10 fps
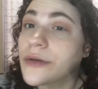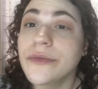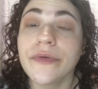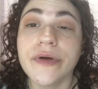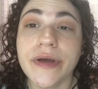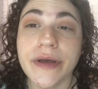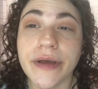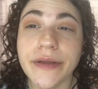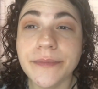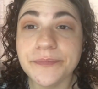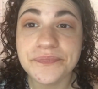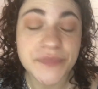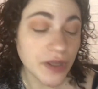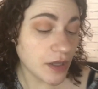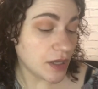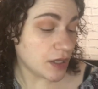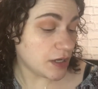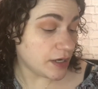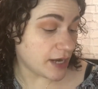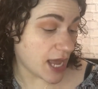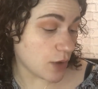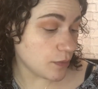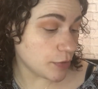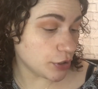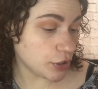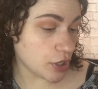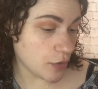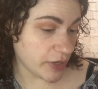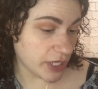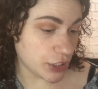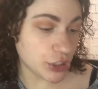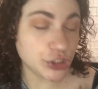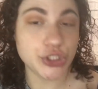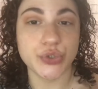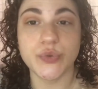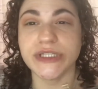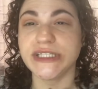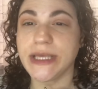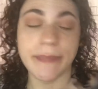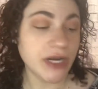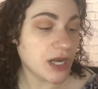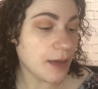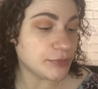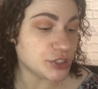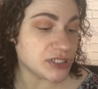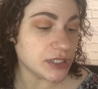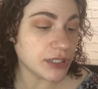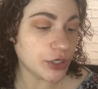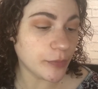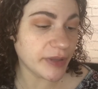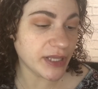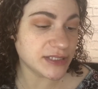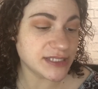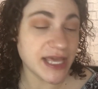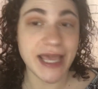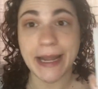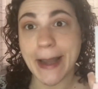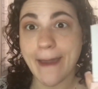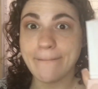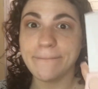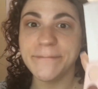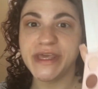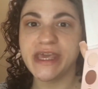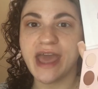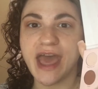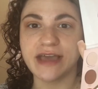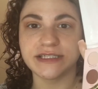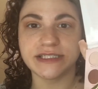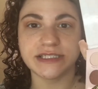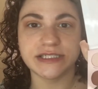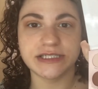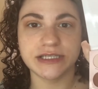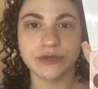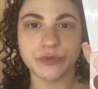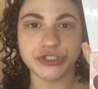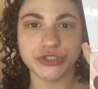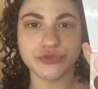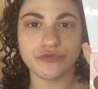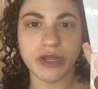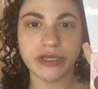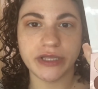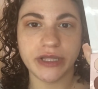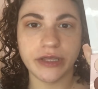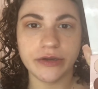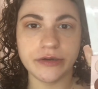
Okay. Now I'm going to go in to deepen it up just a little bit in BS, which is right here.